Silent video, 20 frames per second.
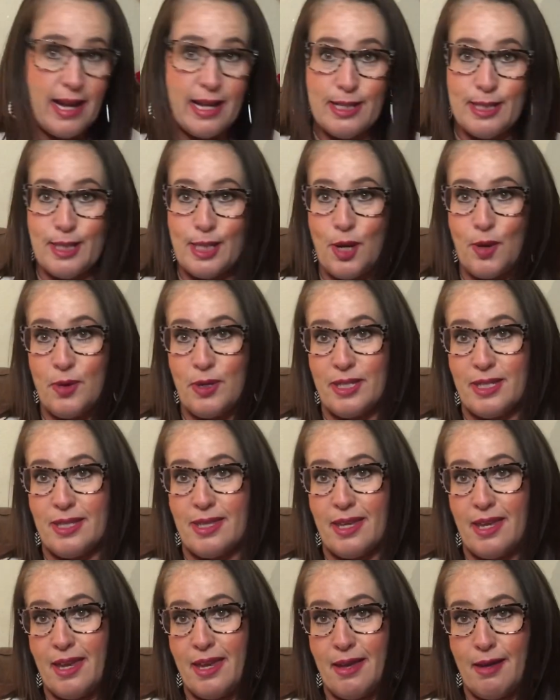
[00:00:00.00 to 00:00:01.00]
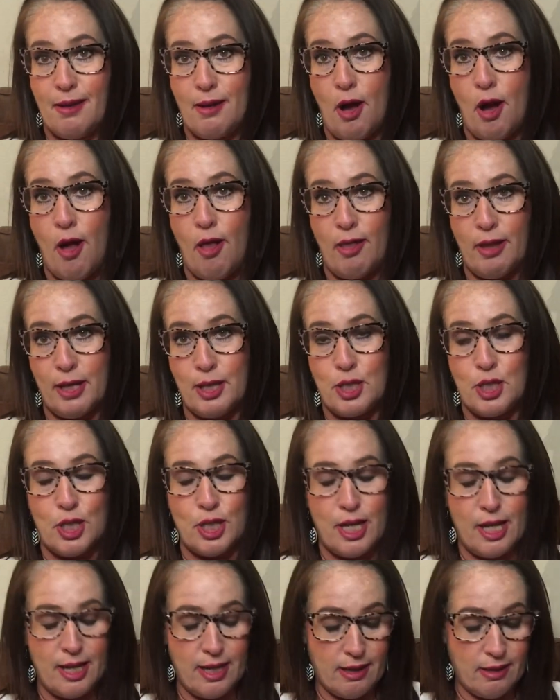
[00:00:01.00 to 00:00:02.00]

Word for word: and so is the college uh,